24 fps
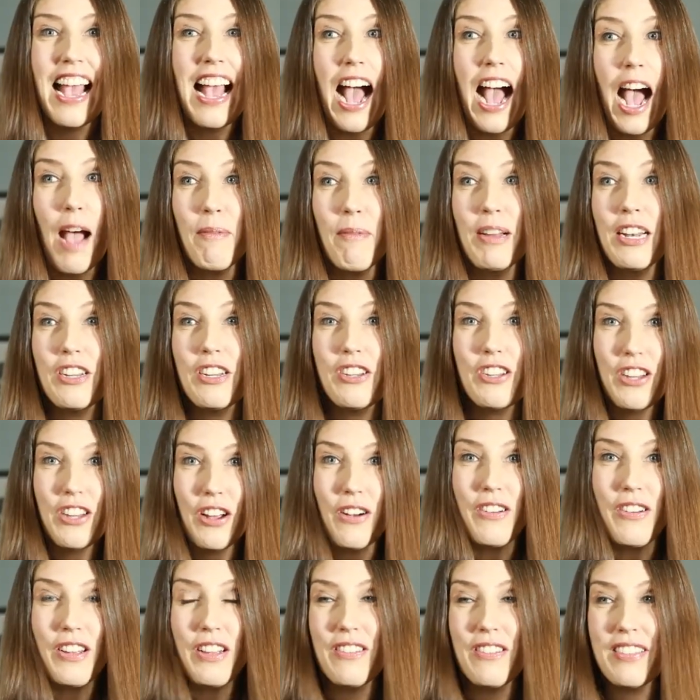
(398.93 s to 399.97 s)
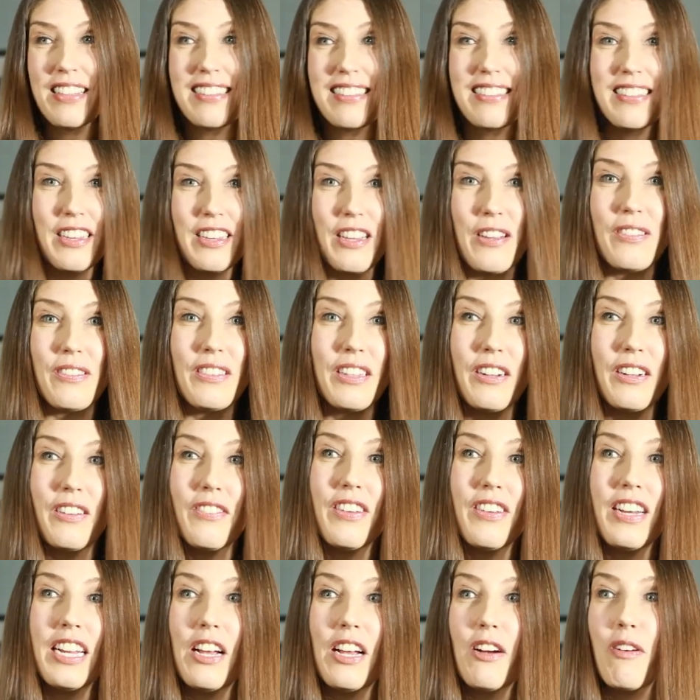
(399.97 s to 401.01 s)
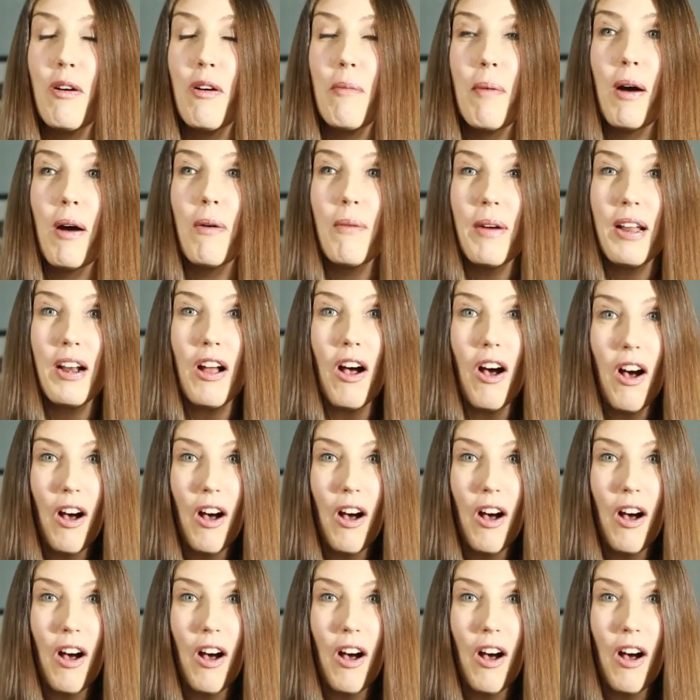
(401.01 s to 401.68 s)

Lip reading: I'm going to show you this cute little video about when